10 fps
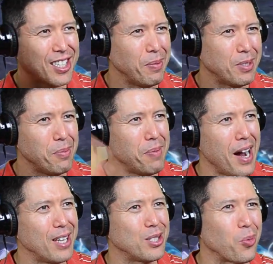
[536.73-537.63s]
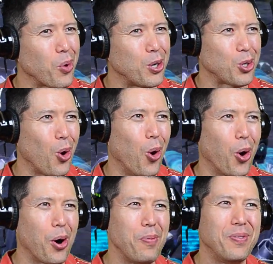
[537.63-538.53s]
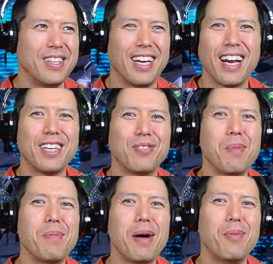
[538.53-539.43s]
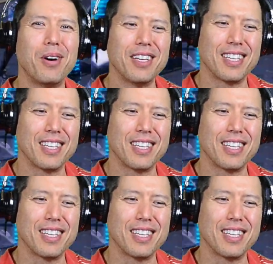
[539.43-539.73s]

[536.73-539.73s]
comes to mind as the worst orb that I can remember, at